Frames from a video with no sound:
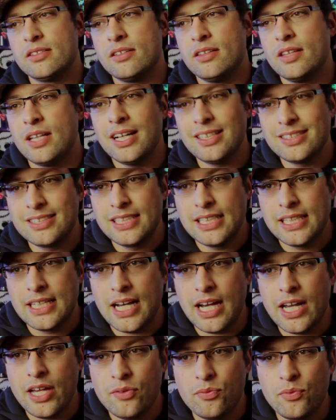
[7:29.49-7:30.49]
Nazi
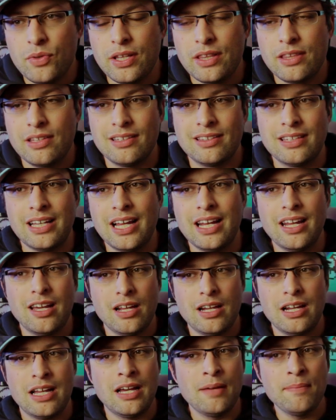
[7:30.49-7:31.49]
guy with the
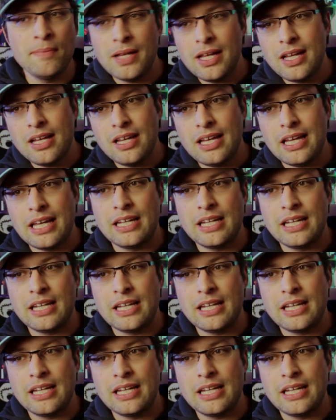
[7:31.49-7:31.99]
Dalai Lama